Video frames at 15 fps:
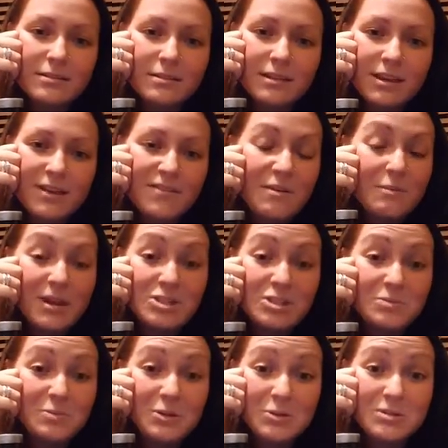if it made
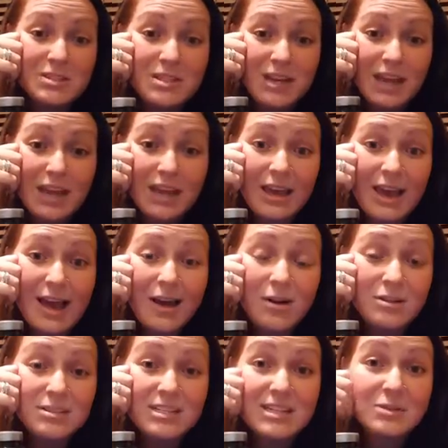you puke today.
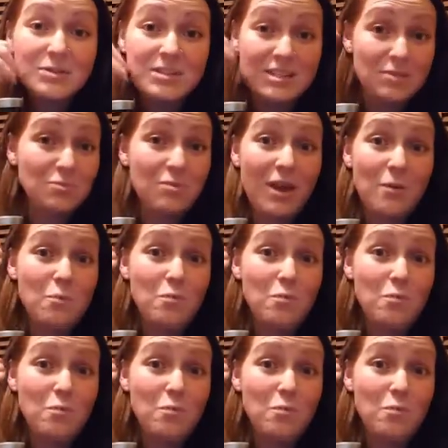How did like